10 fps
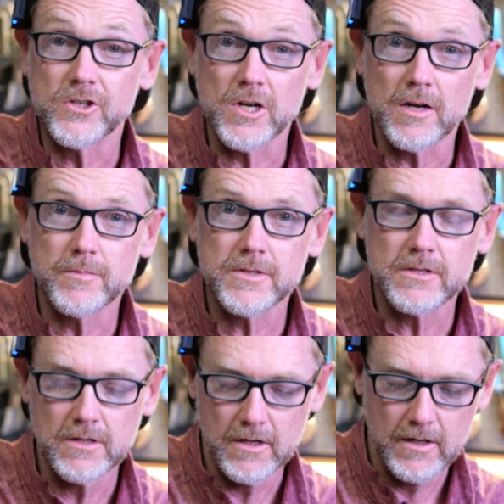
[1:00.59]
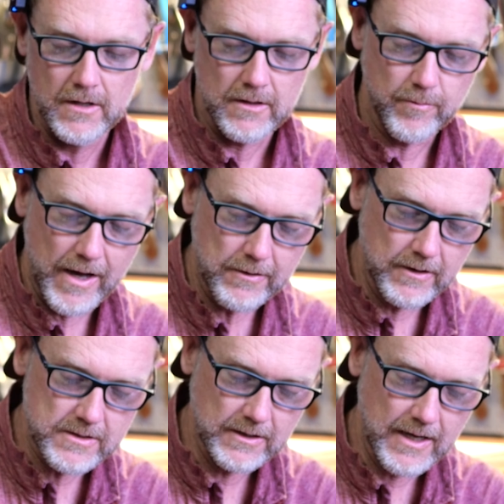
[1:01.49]
jobs. The battery
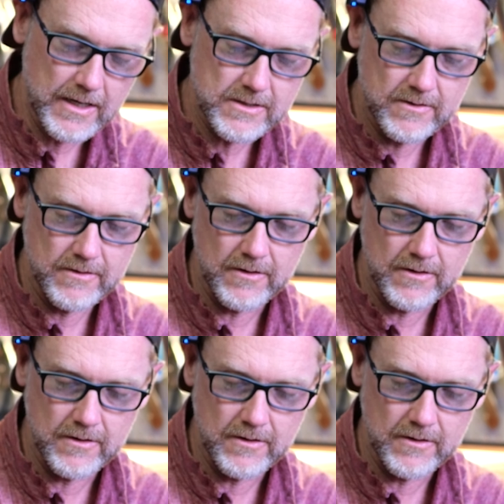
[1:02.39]
doesn't last,